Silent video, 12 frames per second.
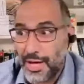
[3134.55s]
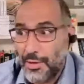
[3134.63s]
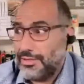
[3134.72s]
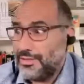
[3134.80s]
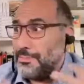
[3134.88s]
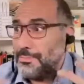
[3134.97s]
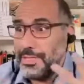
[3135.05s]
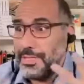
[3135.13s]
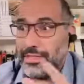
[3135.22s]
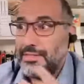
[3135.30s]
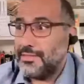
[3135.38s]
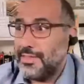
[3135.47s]
Now it's
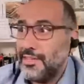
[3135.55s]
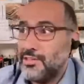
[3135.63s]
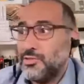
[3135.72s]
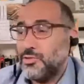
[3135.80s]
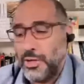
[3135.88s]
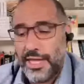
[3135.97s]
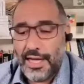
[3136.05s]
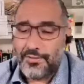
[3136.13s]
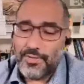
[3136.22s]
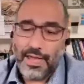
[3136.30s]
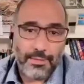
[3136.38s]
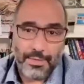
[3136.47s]
completely standards. We
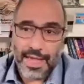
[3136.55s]
have